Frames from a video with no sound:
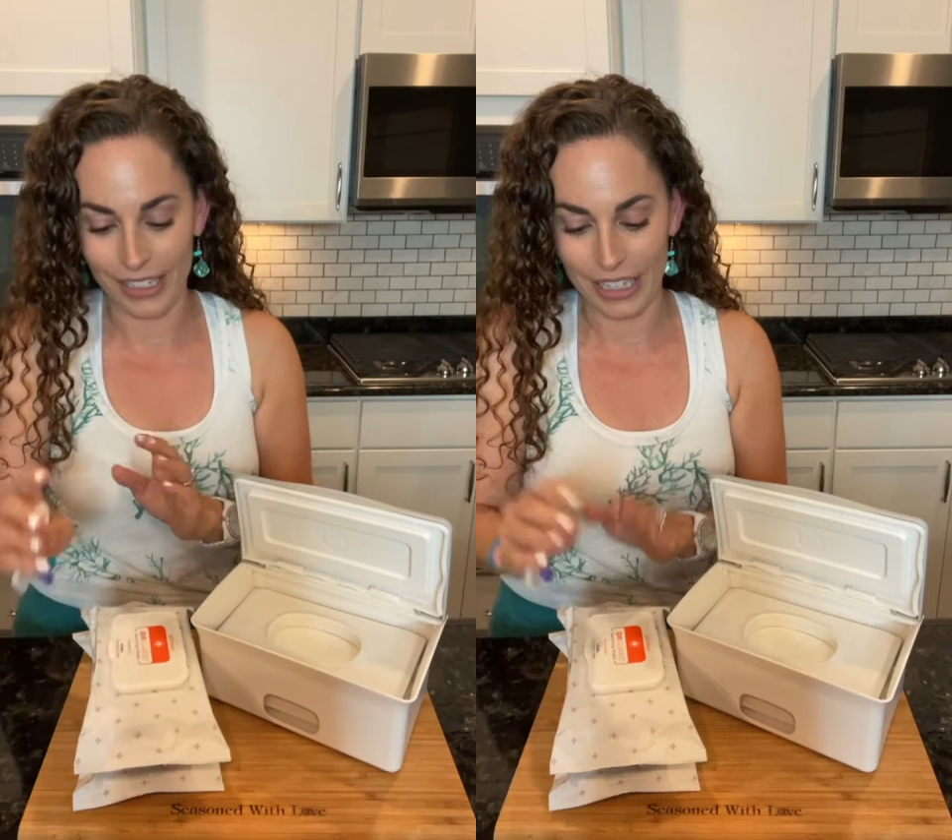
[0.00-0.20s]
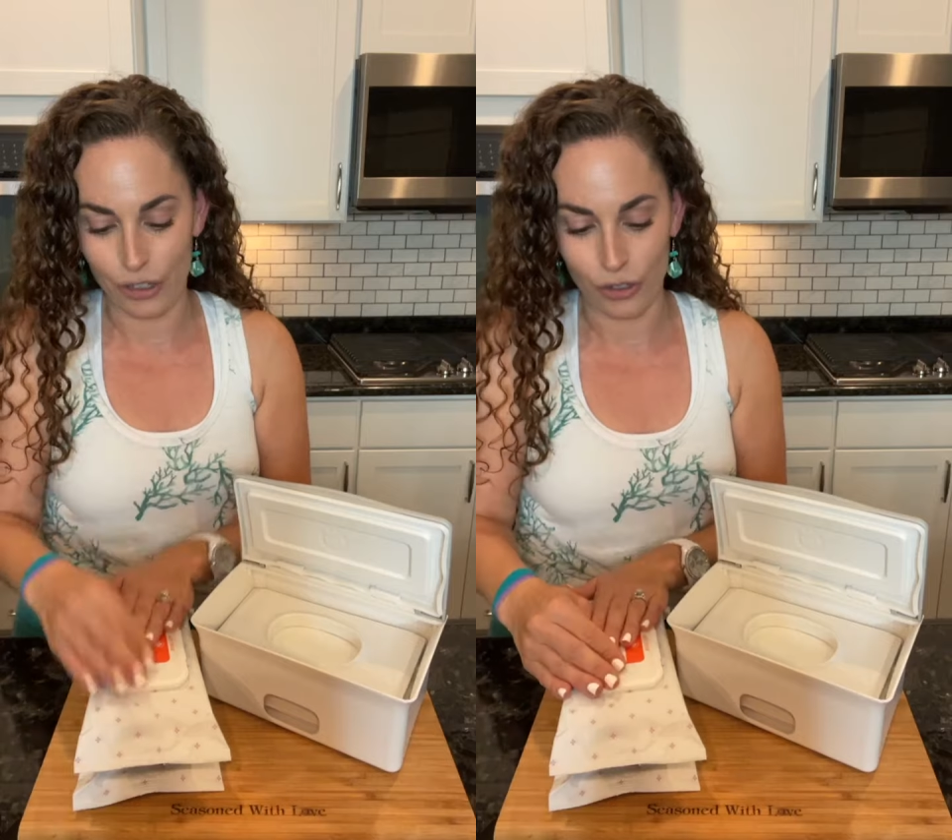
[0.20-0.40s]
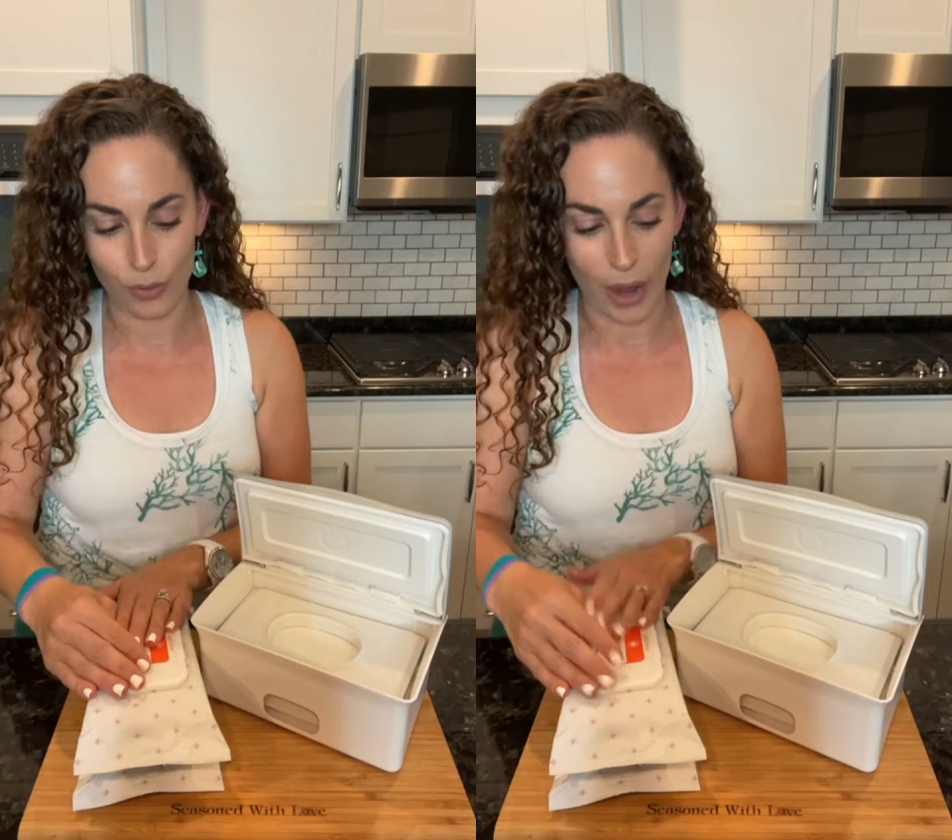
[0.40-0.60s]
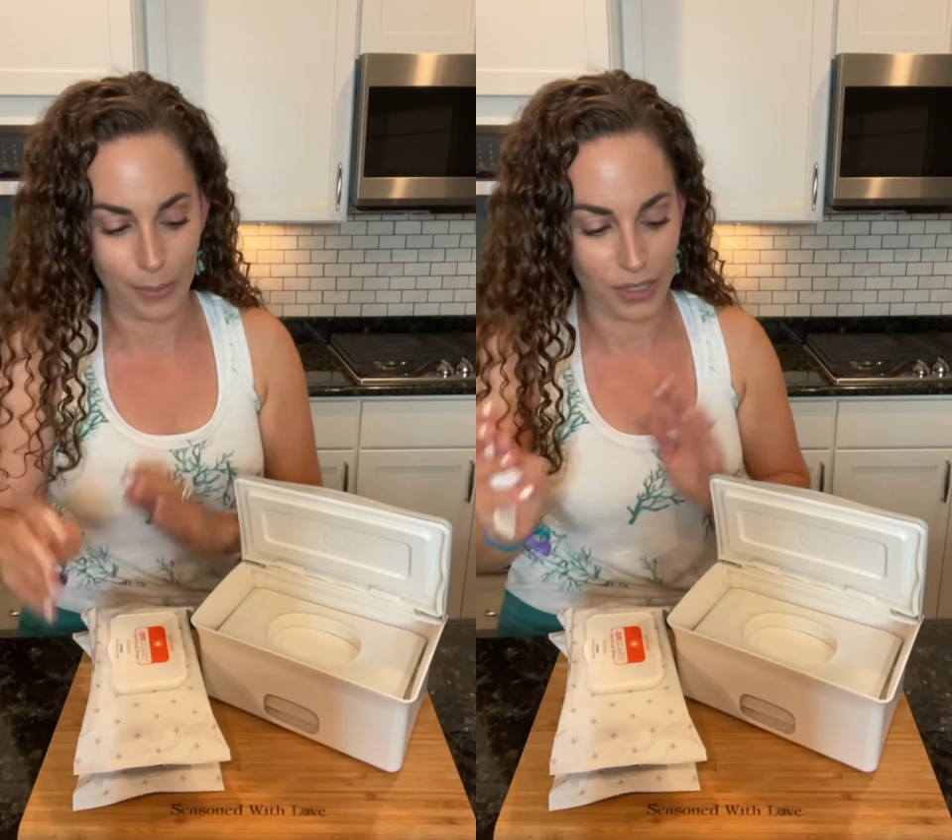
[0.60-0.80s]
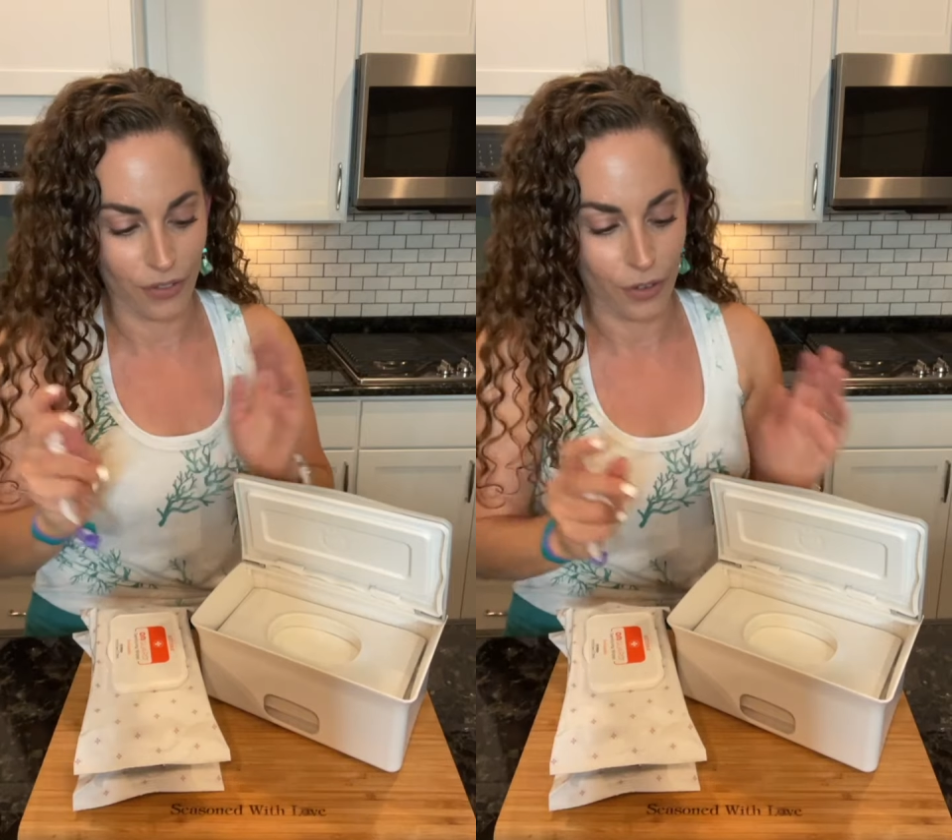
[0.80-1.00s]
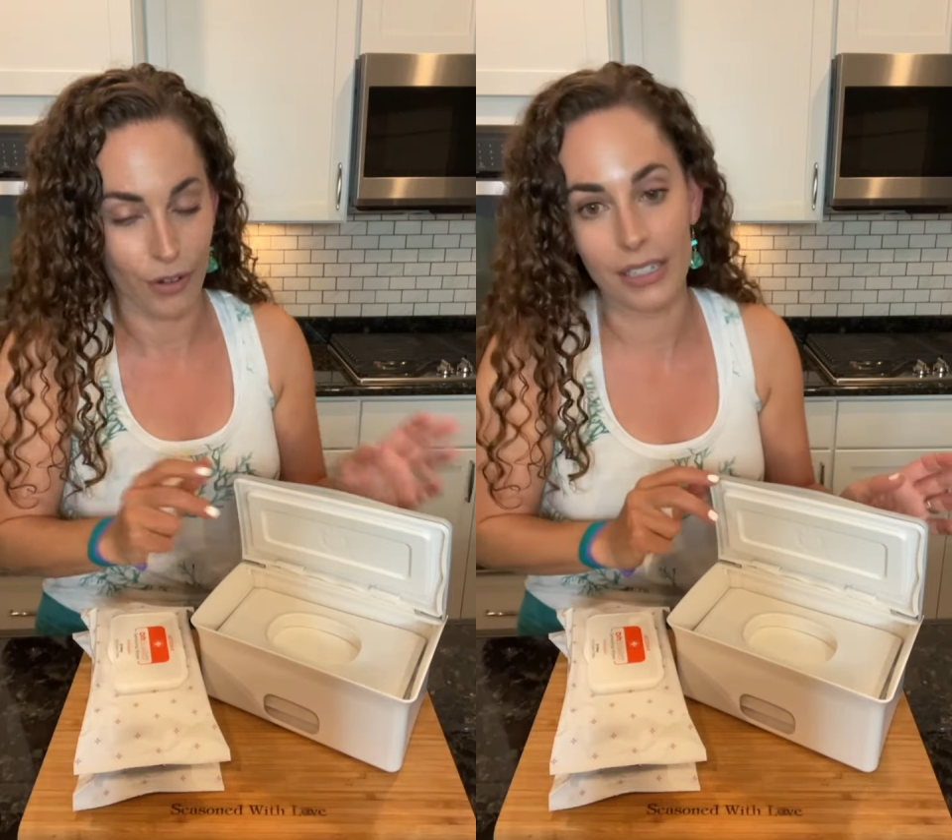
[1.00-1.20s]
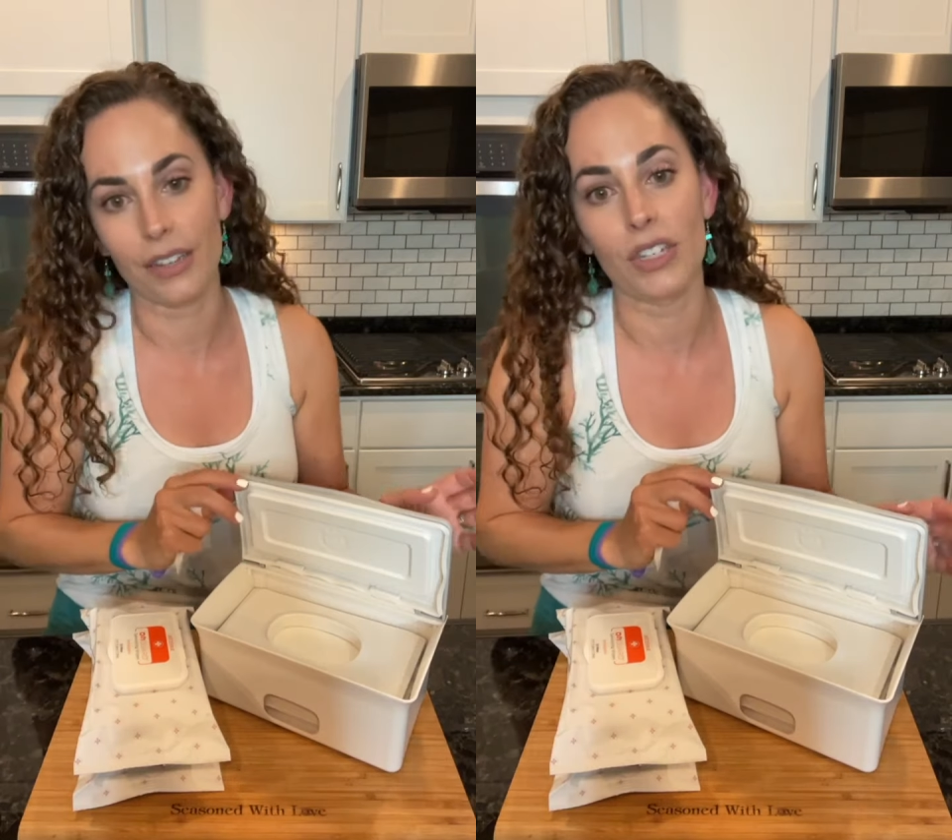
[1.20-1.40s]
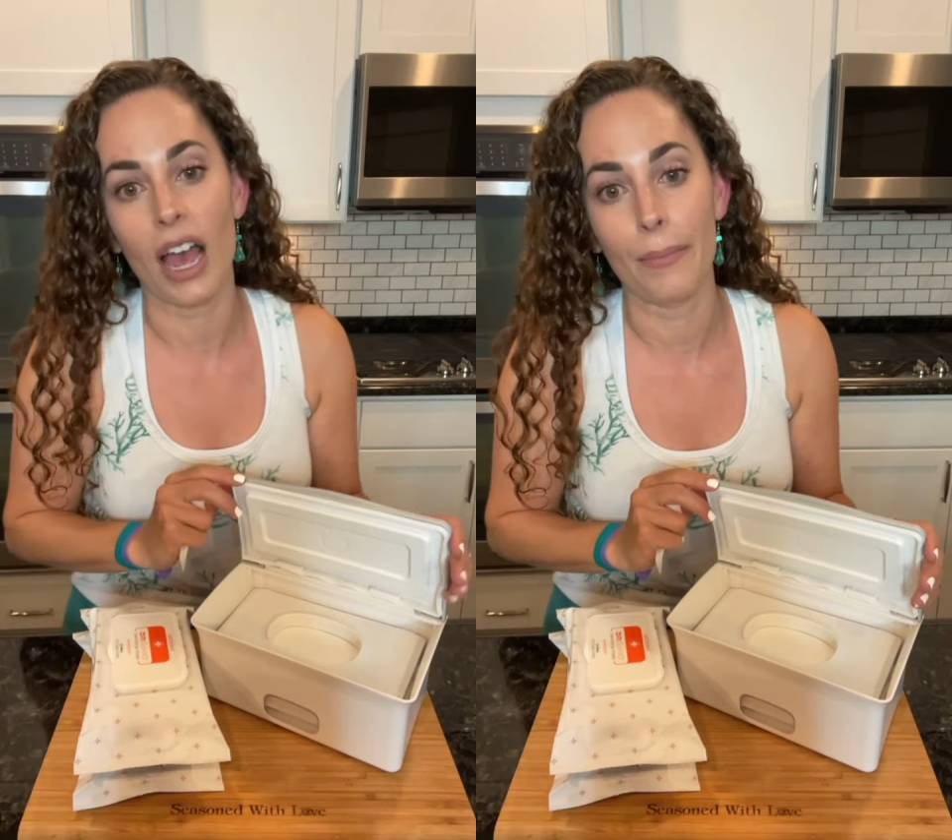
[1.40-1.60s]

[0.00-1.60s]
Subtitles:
teachers wipes for the rest of time.